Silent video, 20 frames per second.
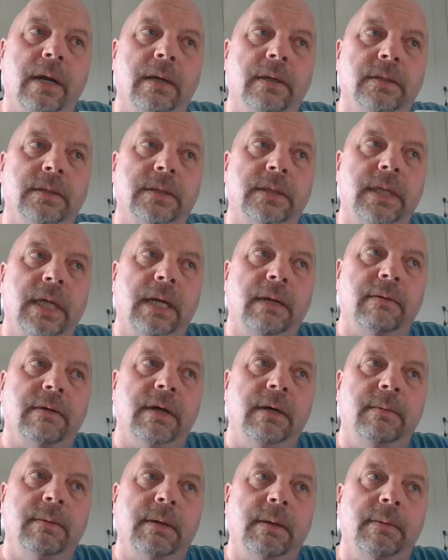instead of
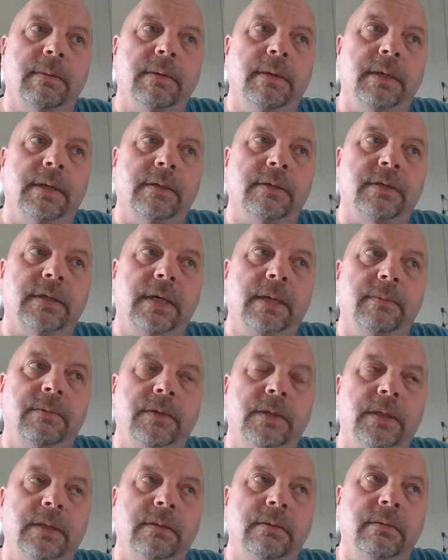coming up with an
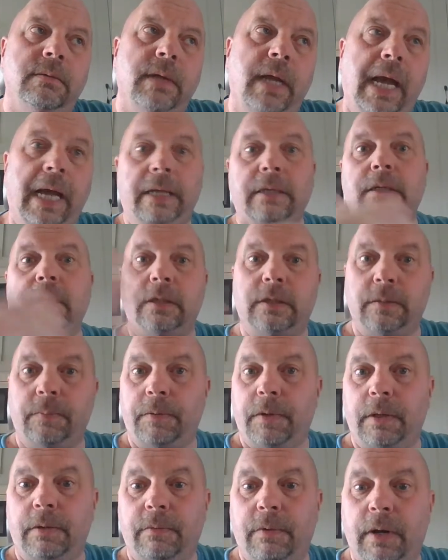assumption and
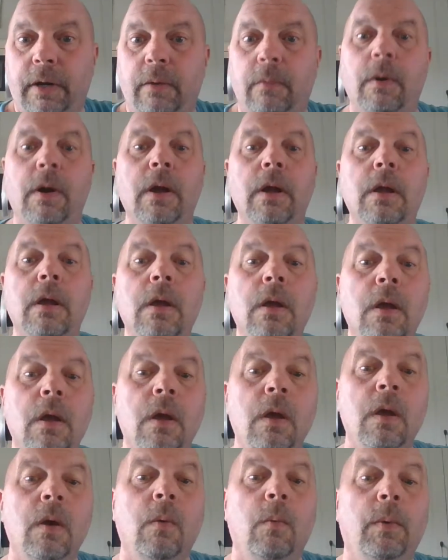discipline right away,
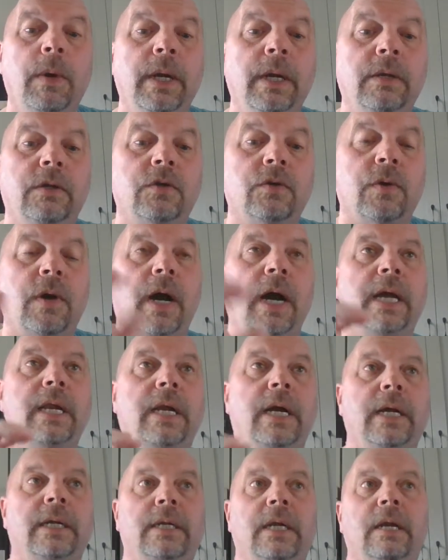we try
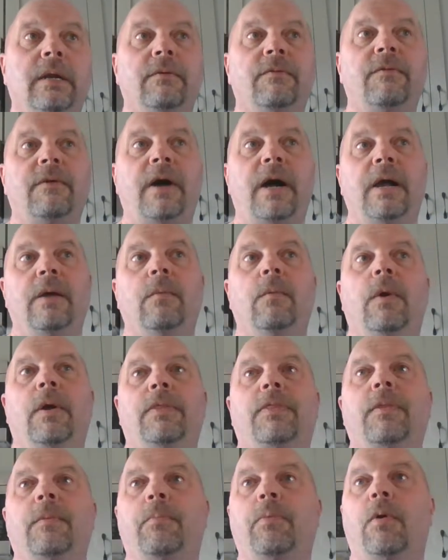to identify
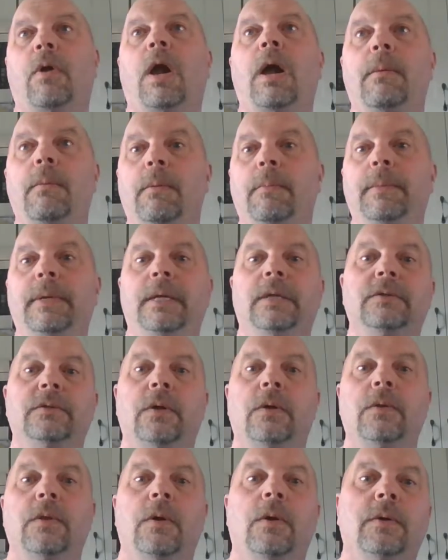what the problem is.
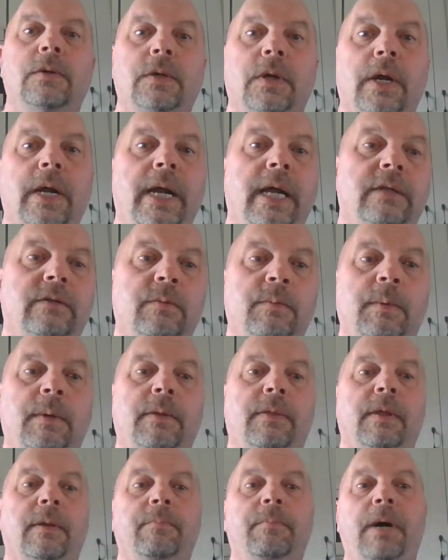Although in our heads, we
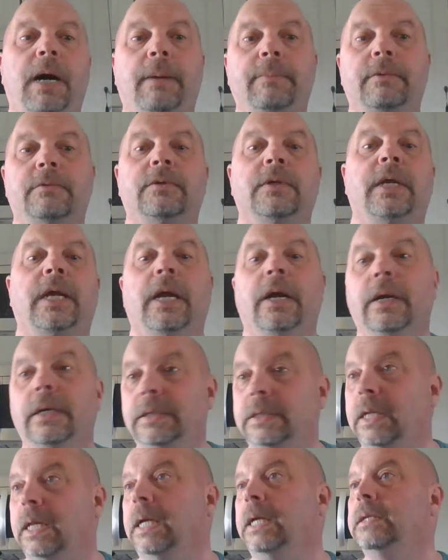might think Bob doesn't care,
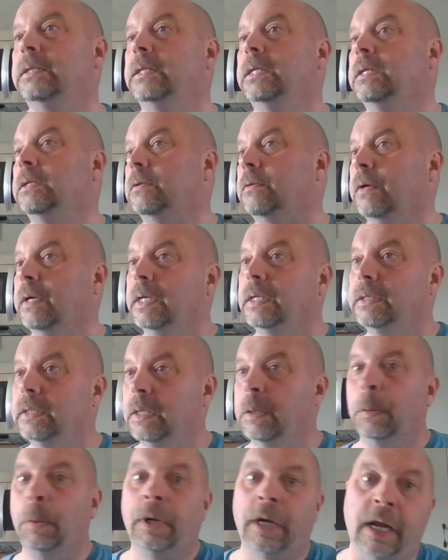he's lazy, he's
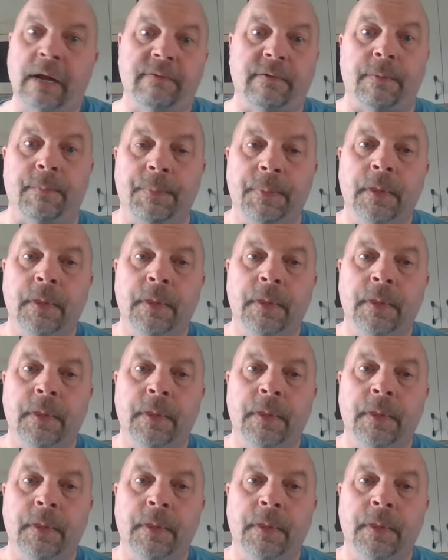crazy, whatever,